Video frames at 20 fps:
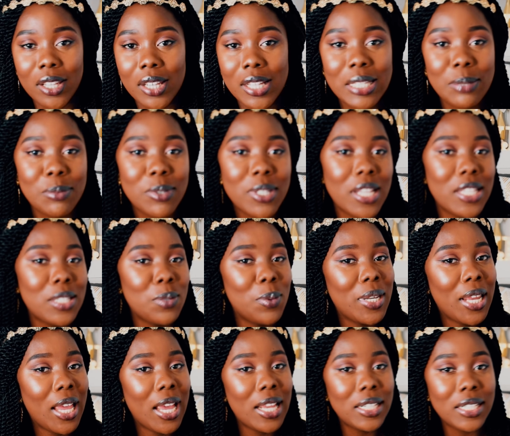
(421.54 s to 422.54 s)
you need to be gentle
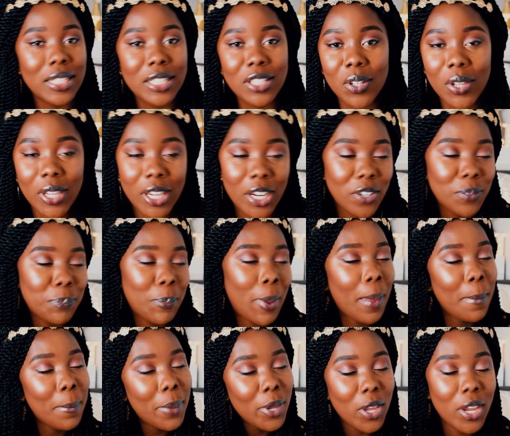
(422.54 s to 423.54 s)
when handling your hair,
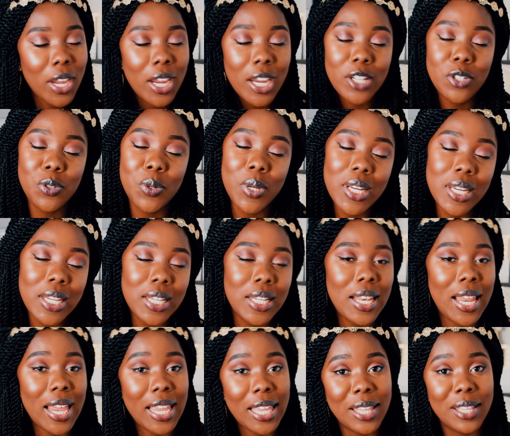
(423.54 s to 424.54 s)
pamper your hair, treat it
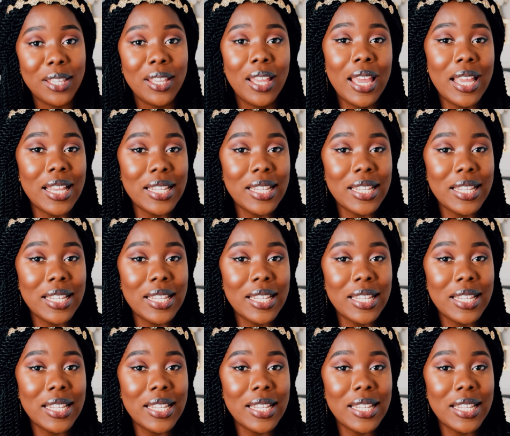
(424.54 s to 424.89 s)
like a